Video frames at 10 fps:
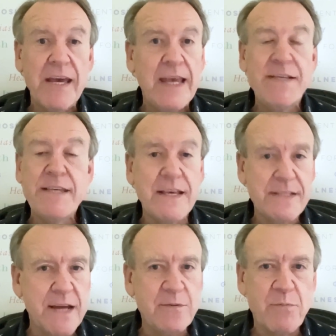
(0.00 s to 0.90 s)
is the
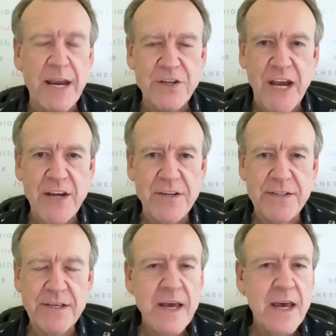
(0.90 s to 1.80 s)
extent of brain
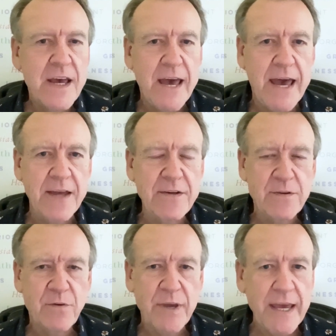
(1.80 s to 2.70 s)
changes. And
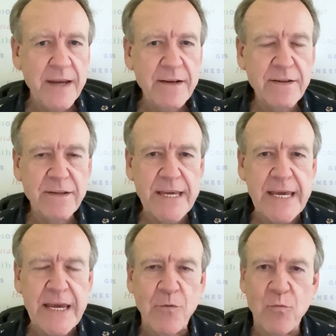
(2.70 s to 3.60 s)
in
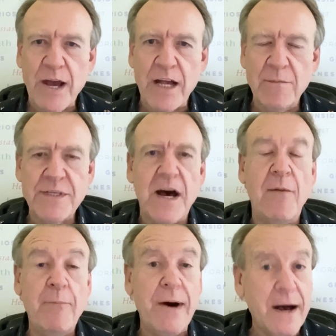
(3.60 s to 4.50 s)
the realms
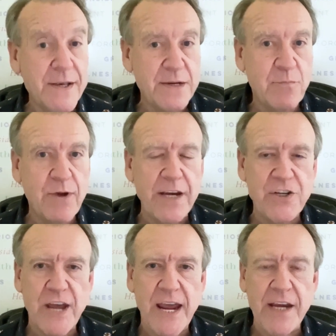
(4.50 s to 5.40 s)
of positive brain
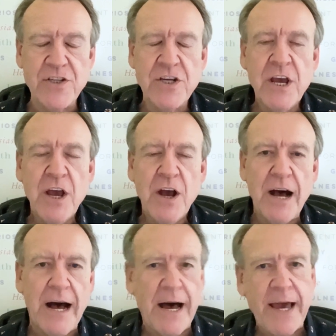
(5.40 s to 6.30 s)
change,
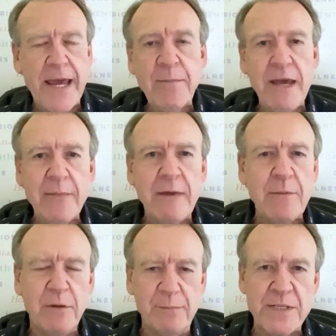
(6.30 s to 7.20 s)
in my
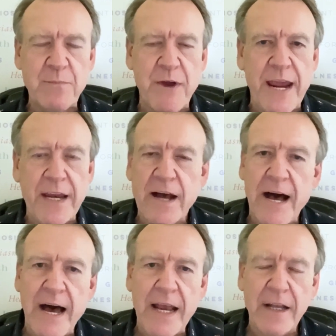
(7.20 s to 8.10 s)
book, Bliss Brain,
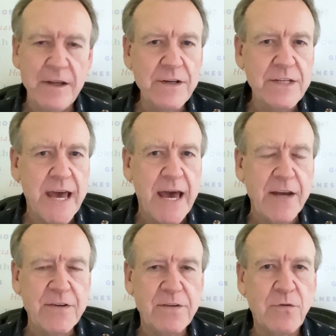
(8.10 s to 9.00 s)
I looked
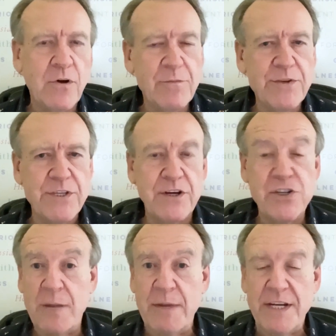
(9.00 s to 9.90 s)
at all the research
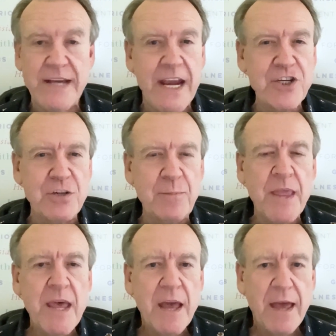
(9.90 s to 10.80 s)
on meditation,
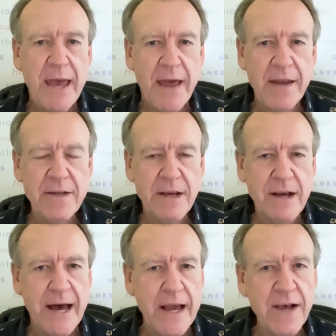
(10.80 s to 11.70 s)
and
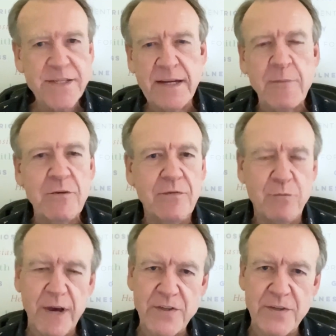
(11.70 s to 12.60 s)
I asked a number of
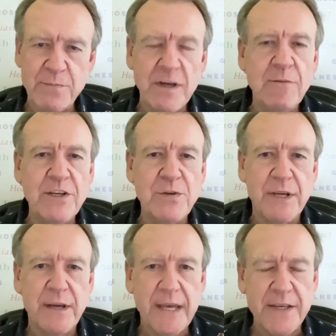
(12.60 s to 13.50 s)
questions, one of which
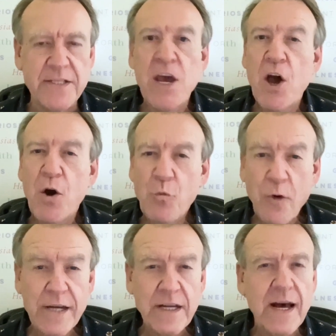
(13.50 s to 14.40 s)
is,
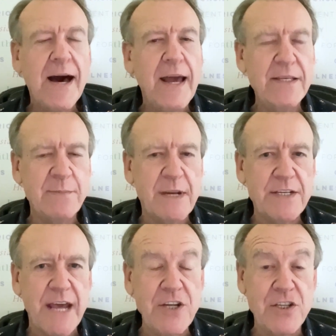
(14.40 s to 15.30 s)
what kinds of
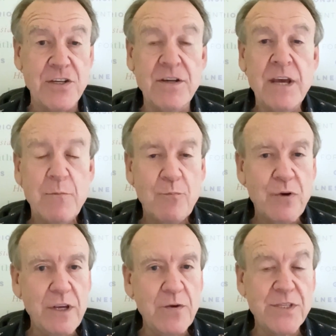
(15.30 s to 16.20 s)
meditation
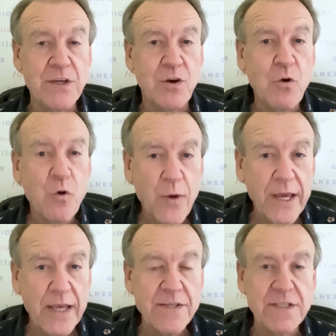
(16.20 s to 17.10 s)
produce the
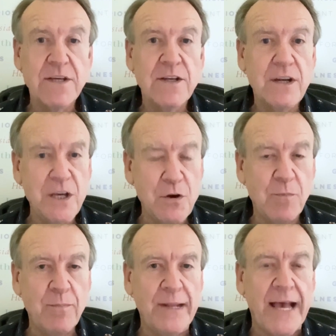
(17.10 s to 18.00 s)
quickest
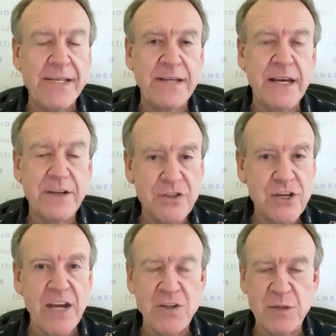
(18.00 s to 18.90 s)
neuroplastic
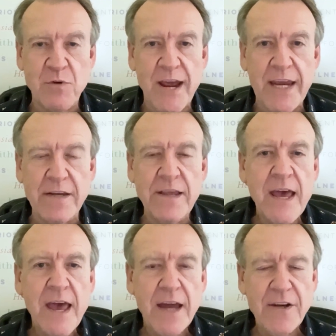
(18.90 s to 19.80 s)
change in the brain?
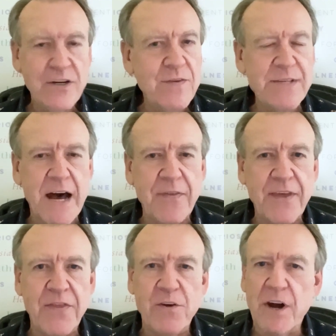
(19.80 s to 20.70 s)
And it turns out
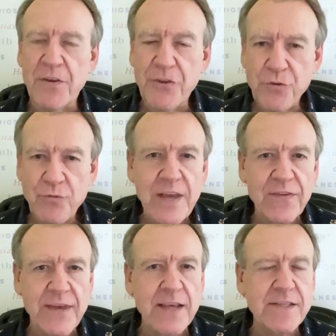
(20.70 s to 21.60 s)
that there are three
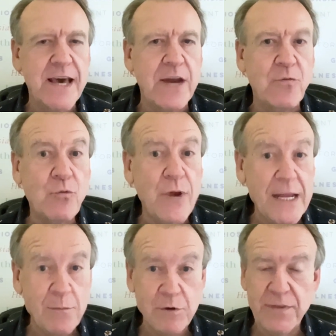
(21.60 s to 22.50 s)
things that
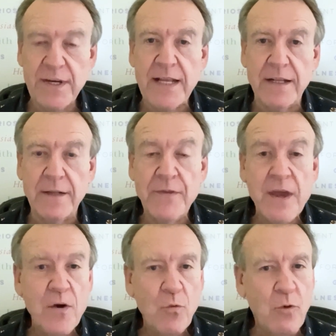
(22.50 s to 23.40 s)
really move the needle.
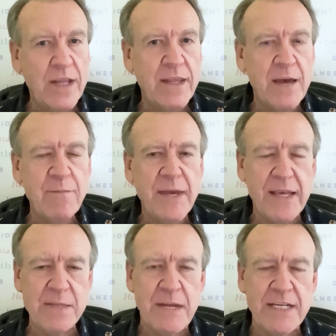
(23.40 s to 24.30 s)
One of them
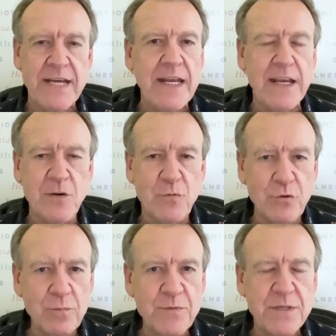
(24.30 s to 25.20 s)
is meditating in
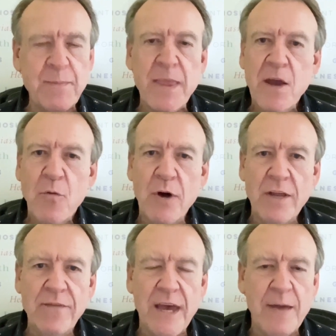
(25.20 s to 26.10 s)
groups. One
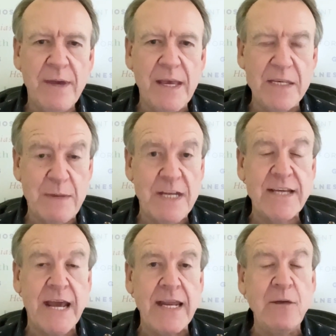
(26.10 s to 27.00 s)
of them is
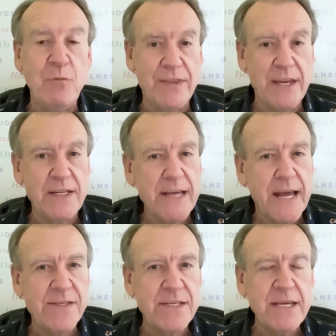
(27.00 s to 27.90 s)
meditating with
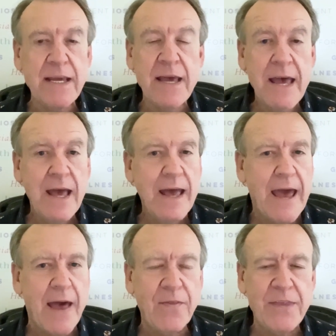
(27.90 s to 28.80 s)
intensity.
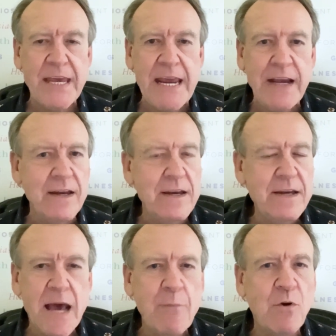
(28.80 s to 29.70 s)
And the
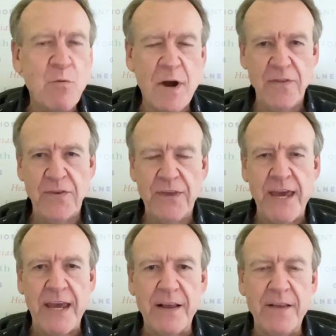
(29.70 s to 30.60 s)
number one
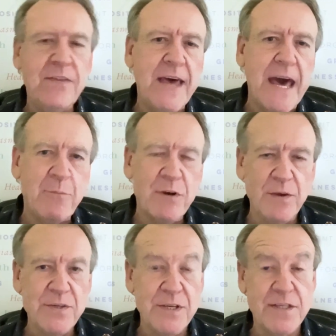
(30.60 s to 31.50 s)
thing that
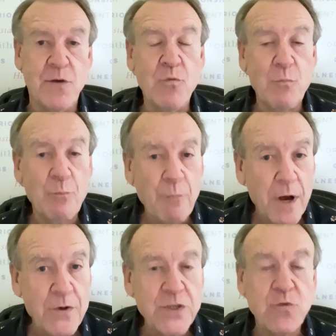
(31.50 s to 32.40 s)
produces the
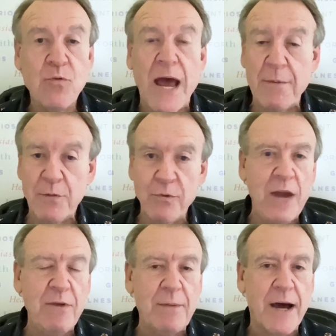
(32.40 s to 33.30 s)
most rapid brain
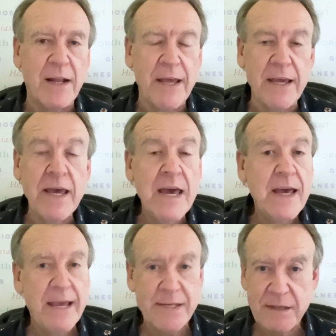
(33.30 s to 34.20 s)
remodeling
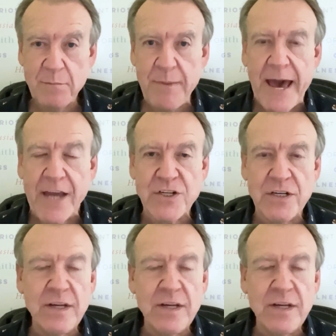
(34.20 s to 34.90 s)
is compassion.